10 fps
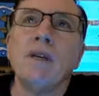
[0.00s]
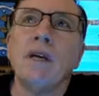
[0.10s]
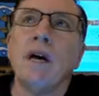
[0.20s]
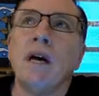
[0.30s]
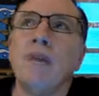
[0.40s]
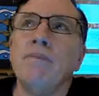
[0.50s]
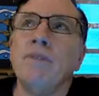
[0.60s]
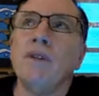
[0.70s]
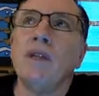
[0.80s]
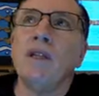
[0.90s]

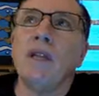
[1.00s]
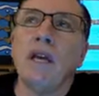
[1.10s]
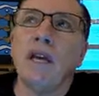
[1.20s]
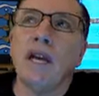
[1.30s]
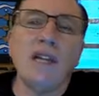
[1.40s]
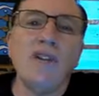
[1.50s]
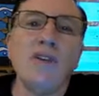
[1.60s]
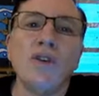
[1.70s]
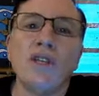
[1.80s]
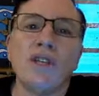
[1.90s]
And I can
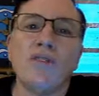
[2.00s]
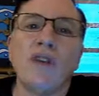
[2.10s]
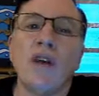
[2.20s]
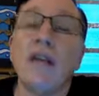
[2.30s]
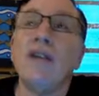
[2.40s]
do it just fine.